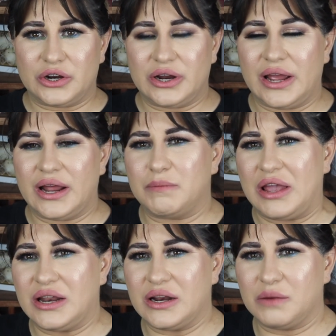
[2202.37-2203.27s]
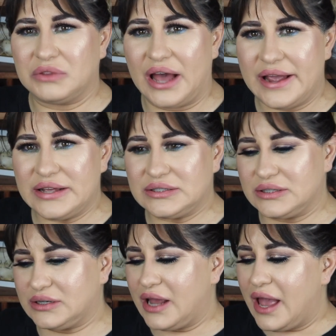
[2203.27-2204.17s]
and making up lies
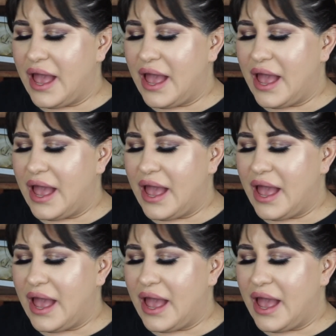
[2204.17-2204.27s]
and